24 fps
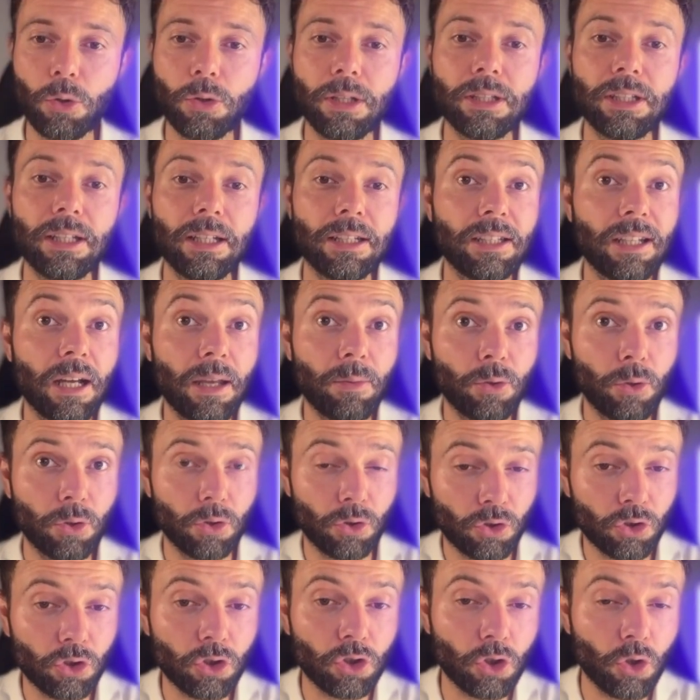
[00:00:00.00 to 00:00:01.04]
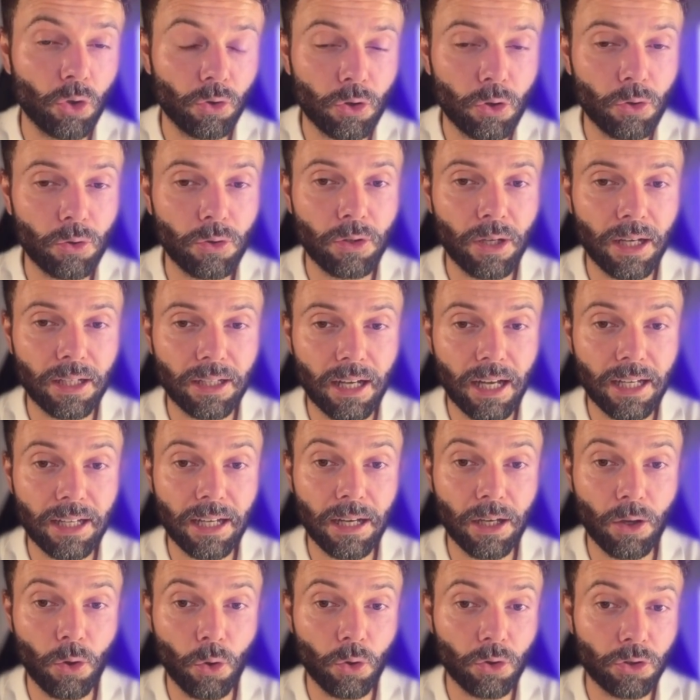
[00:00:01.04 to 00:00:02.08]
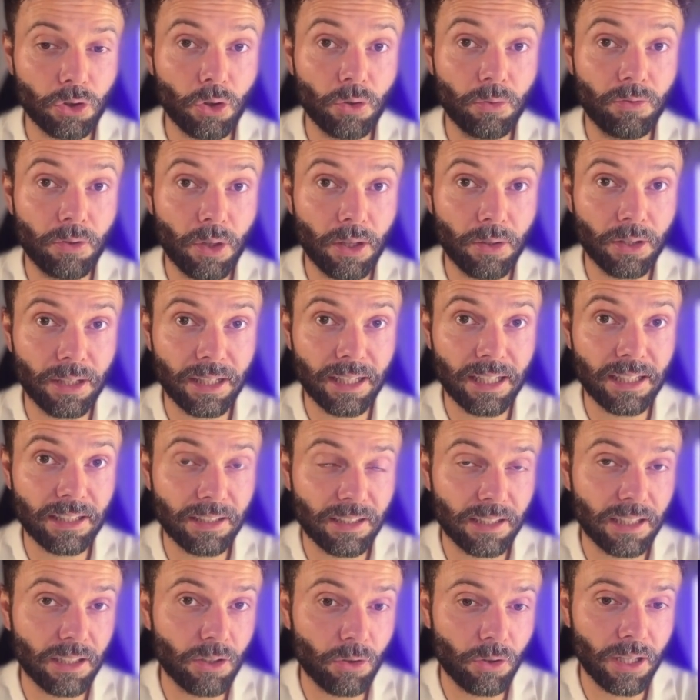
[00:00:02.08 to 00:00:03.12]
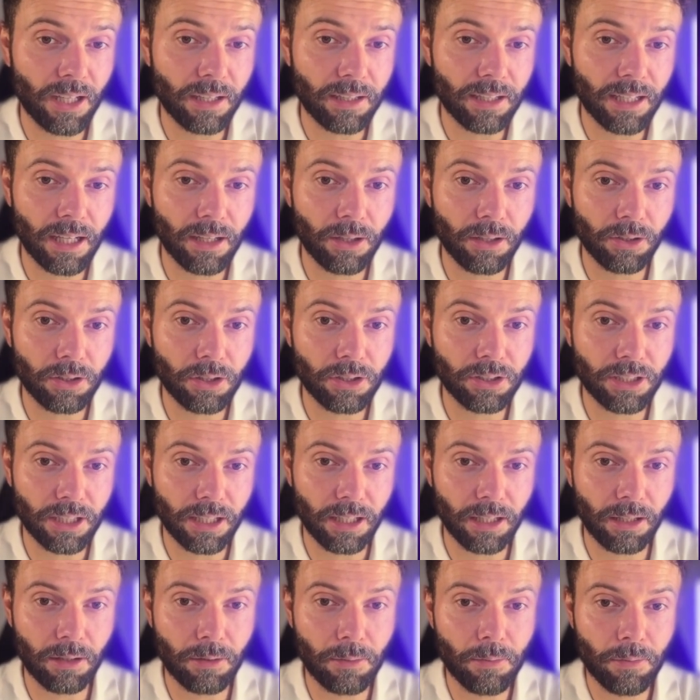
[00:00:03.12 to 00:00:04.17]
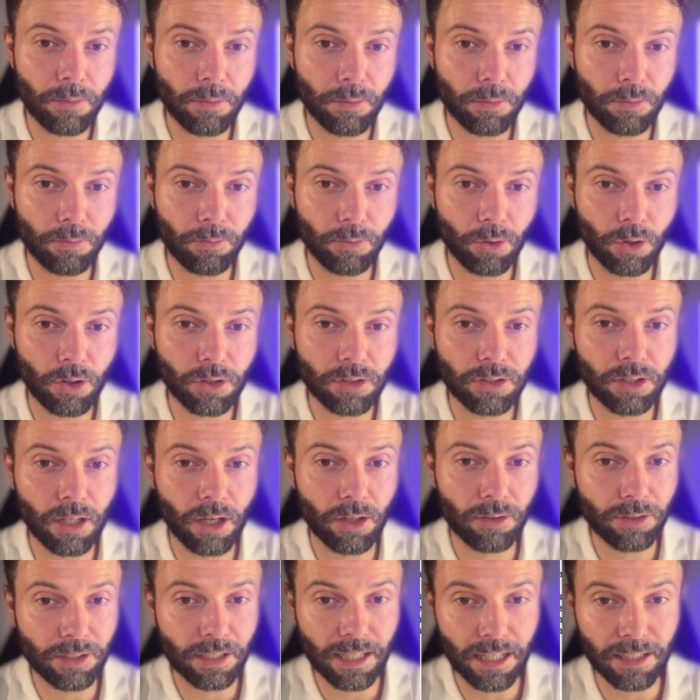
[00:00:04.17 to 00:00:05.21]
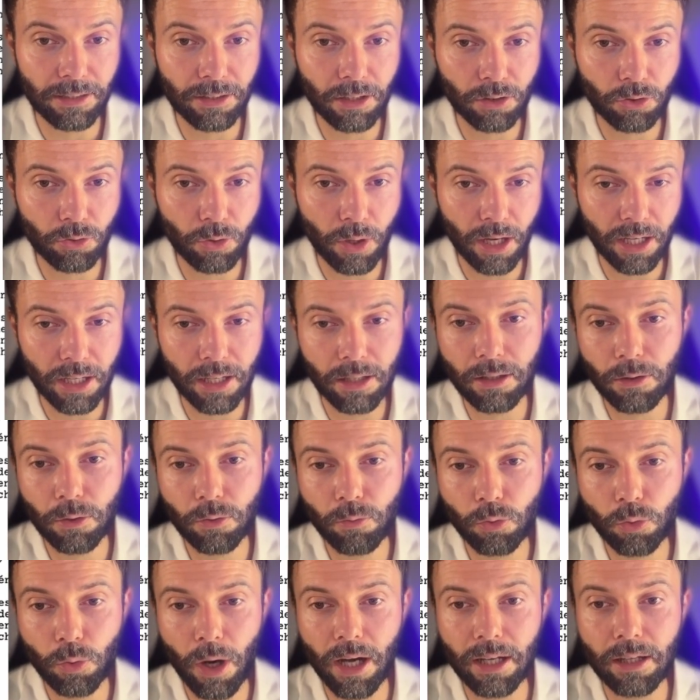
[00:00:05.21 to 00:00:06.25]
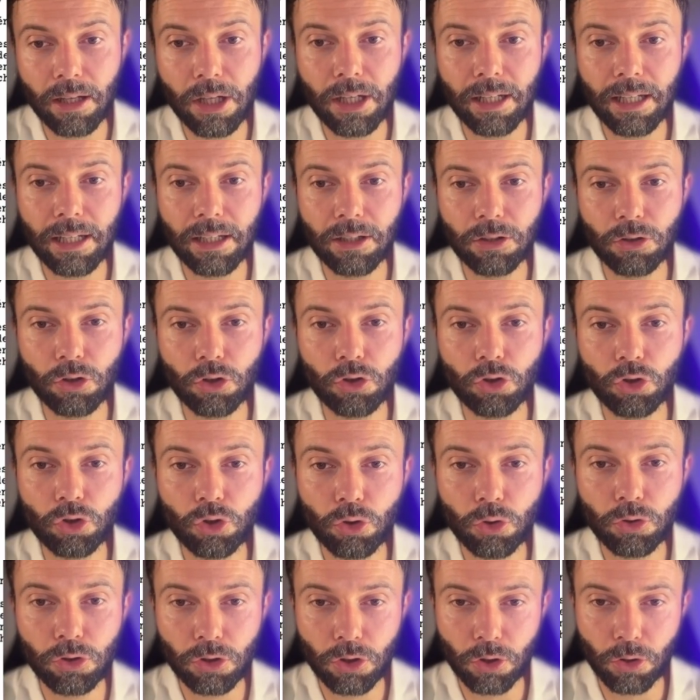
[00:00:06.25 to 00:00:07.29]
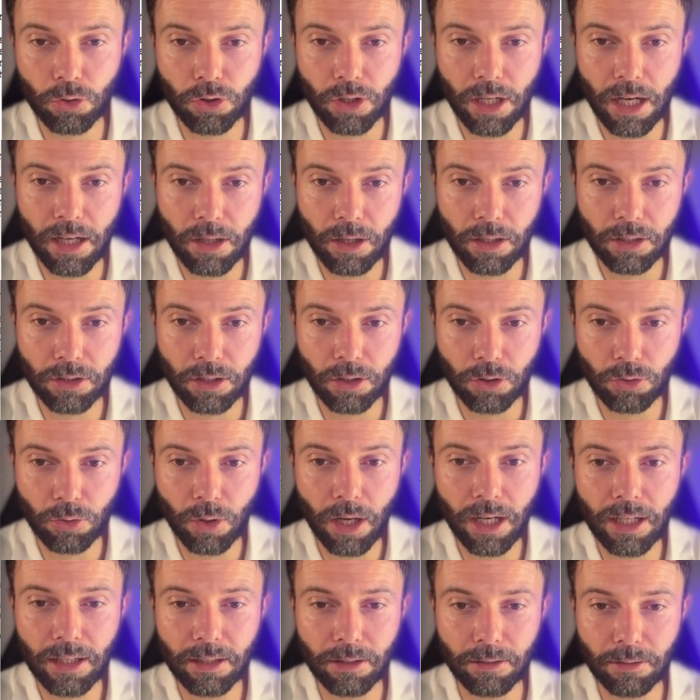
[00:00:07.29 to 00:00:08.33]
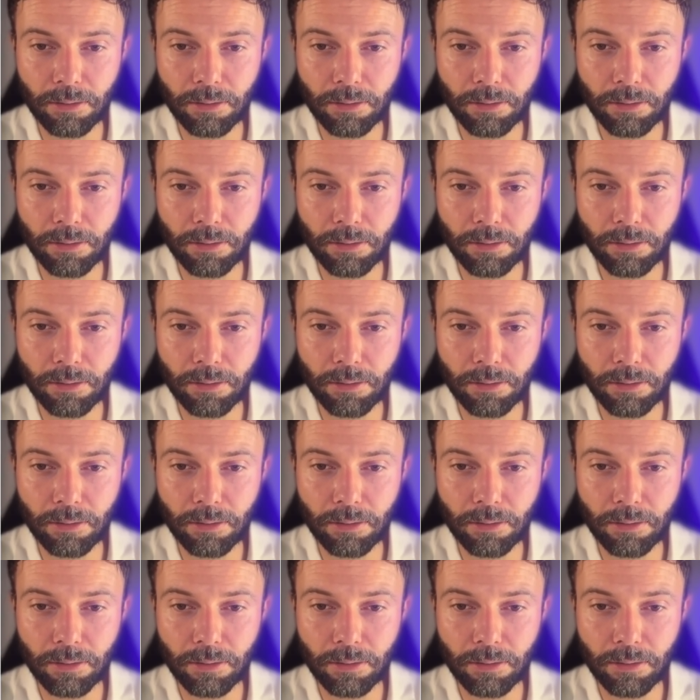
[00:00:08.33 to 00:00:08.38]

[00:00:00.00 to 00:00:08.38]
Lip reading: this example to show you that I can also very easily create characters here. First, I'll select the dragon, right-click to choose new character dragon.